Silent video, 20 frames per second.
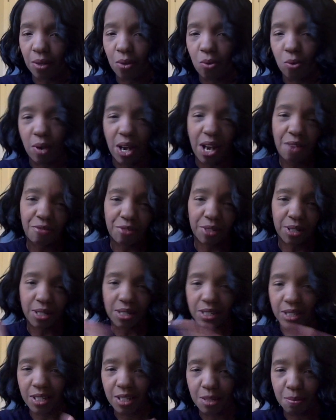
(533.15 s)
Oh,
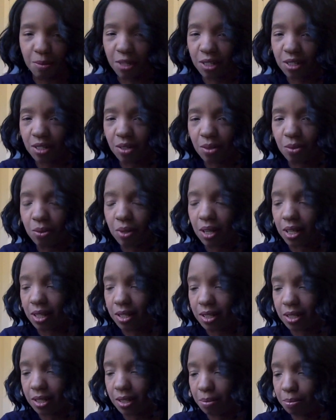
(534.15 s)
Africa's this much, the whole
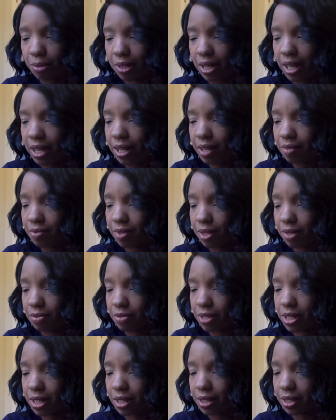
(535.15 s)
continent. But I have to
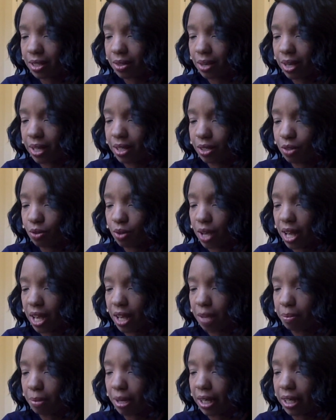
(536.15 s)
I had to
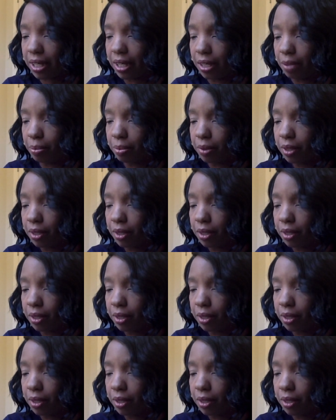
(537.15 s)
add mine up